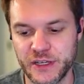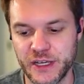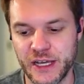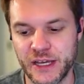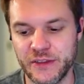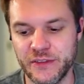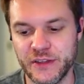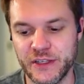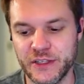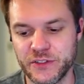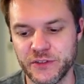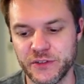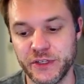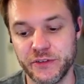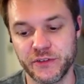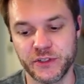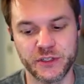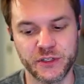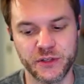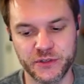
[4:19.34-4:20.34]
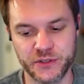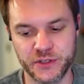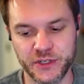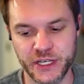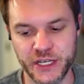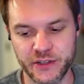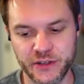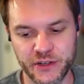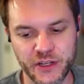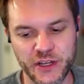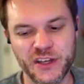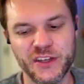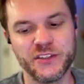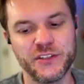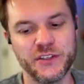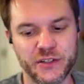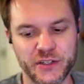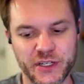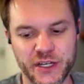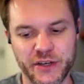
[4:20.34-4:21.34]
and this are even closer together.
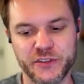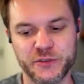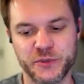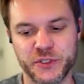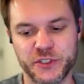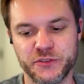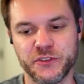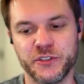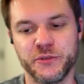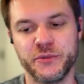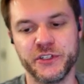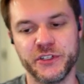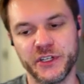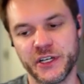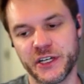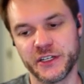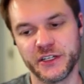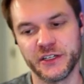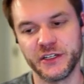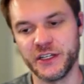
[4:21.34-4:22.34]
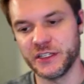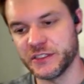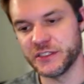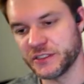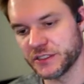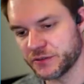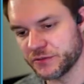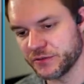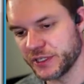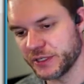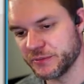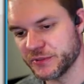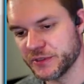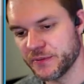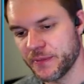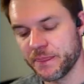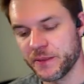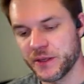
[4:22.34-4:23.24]
So you don't have as much room, and you're not going to need 6 frames.